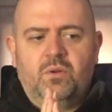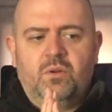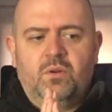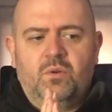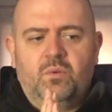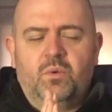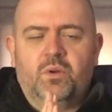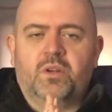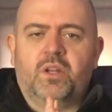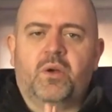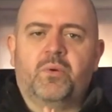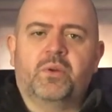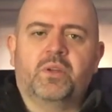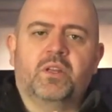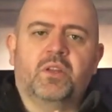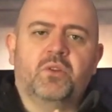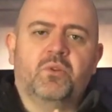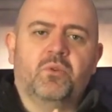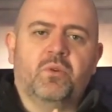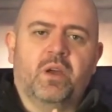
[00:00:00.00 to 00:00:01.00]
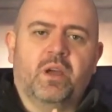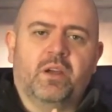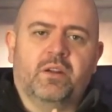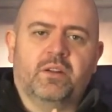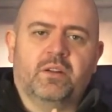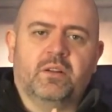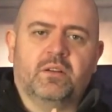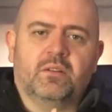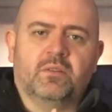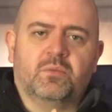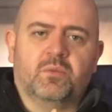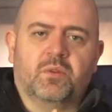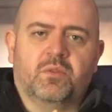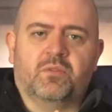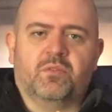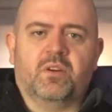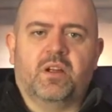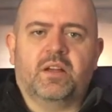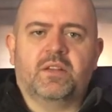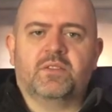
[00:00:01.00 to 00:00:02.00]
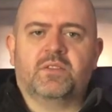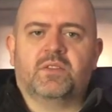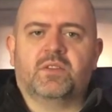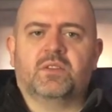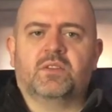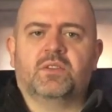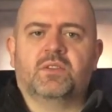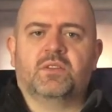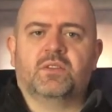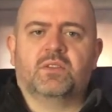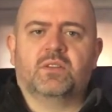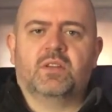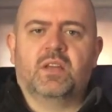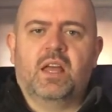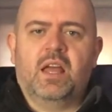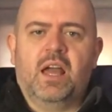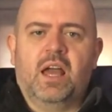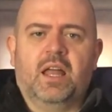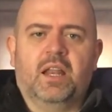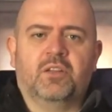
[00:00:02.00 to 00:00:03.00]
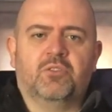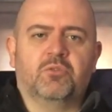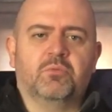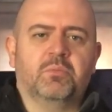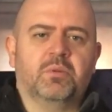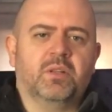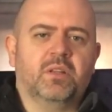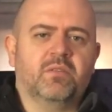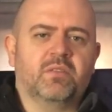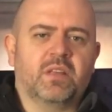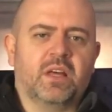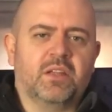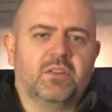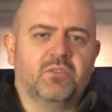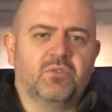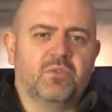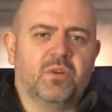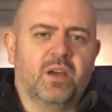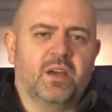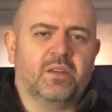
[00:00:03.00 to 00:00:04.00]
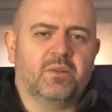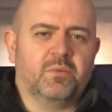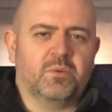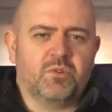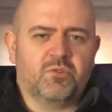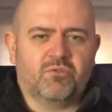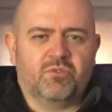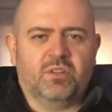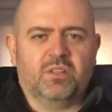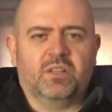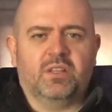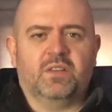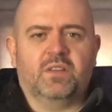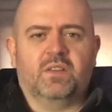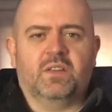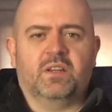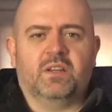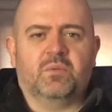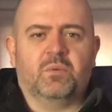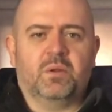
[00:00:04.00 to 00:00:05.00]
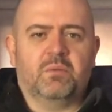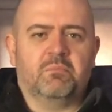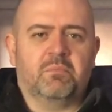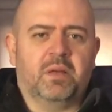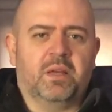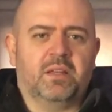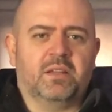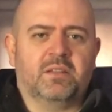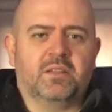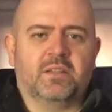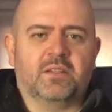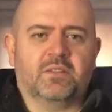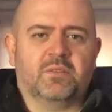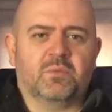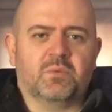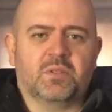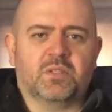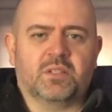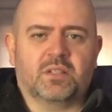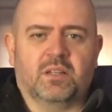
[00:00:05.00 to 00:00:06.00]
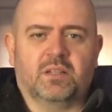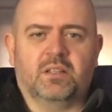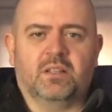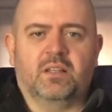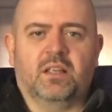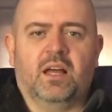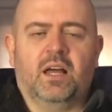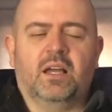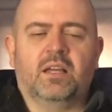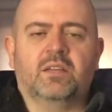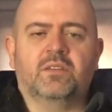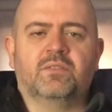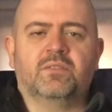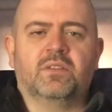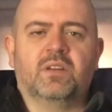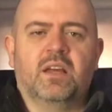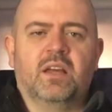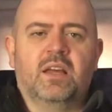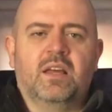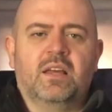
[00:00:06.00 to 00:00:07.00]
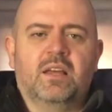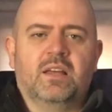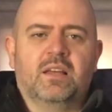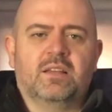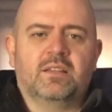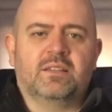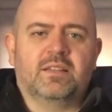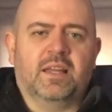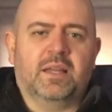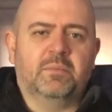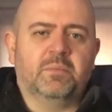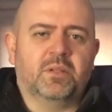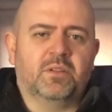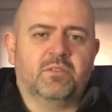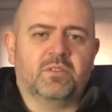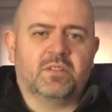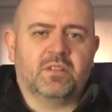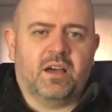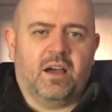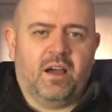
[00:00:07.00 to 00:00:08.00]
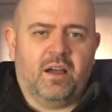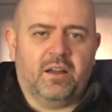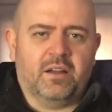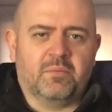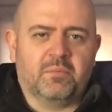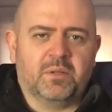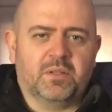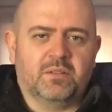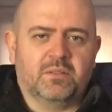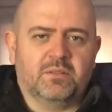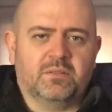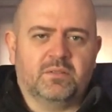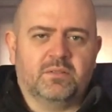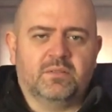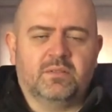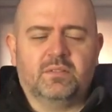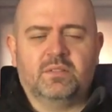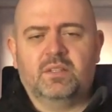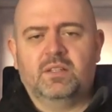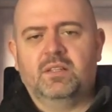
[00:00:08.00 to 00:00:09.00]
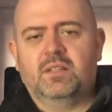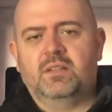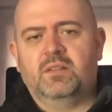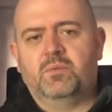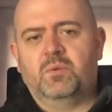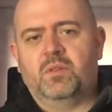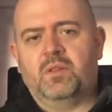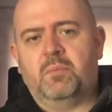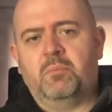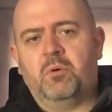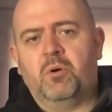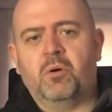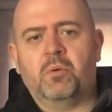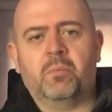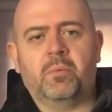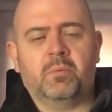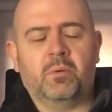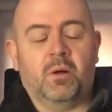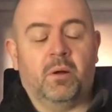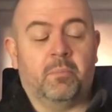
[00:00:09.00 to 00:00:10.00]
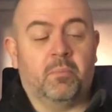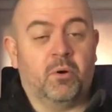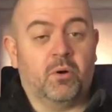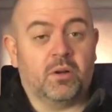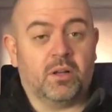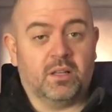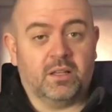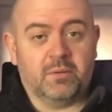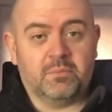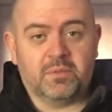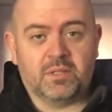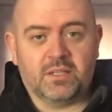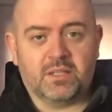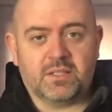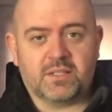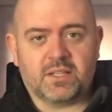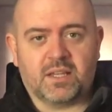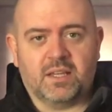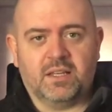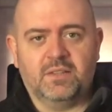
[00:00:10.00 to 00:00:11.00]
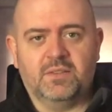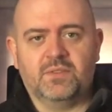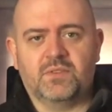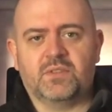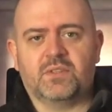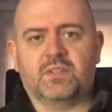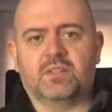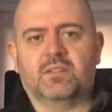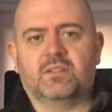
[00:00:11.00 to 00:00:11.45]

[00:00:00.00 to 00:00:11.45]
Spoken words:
We're now in a new era with Francis, and I don't believe that new era was really there when Benedict was still alive. His timely retirement with apocalyptic signs,